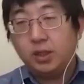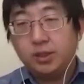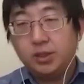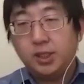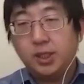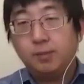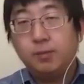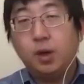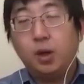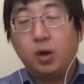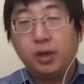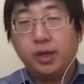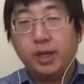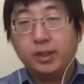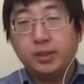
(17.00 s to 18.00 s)
team
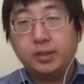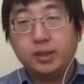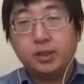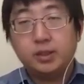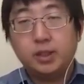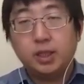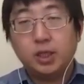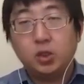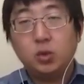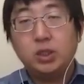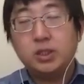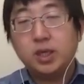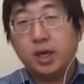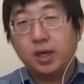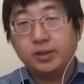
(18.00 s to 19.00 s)
organized this
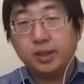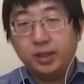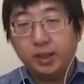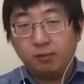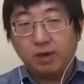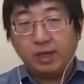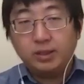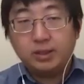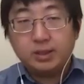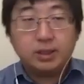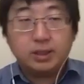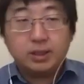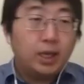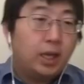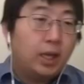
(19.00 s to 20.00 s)
Unitize event.
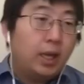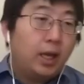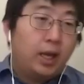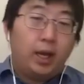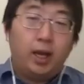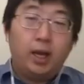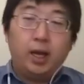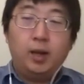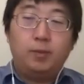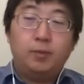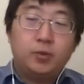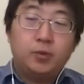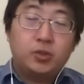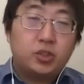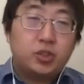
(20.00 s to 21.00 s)

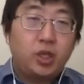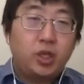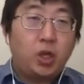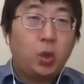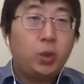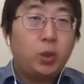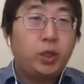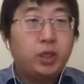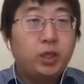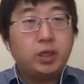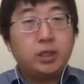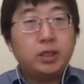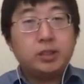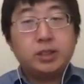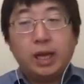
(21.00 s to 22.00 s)
So here is the
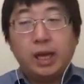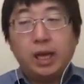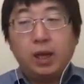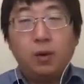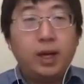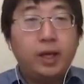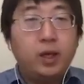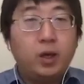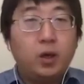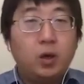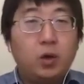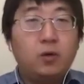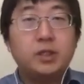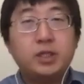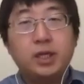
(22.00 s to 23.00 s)
outline of
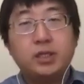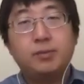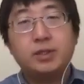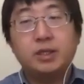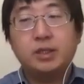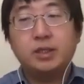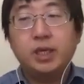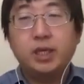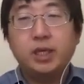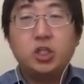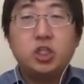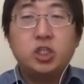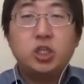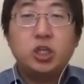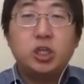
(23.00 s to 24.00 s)
today's
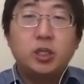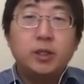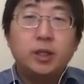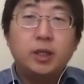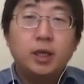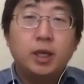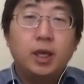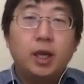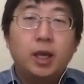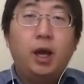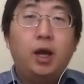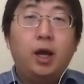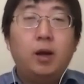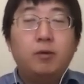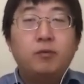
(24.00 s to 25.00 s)
presentation.
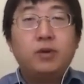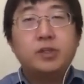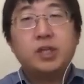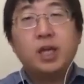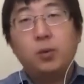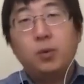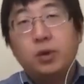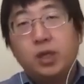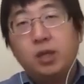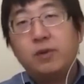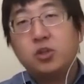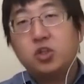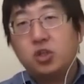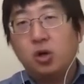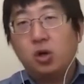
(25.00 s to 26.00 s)
First, I will give a
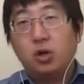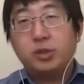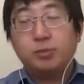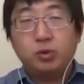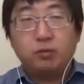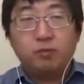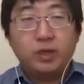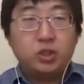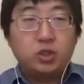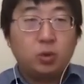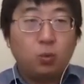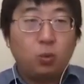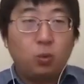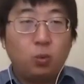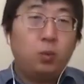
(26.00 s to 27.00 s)
short motivation
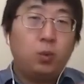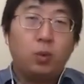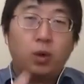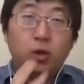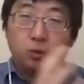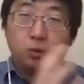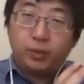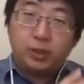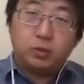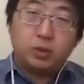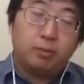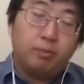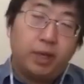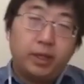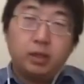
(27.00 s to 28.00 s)
why we want to build
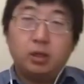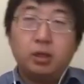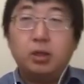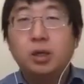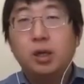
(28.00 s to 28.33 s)
better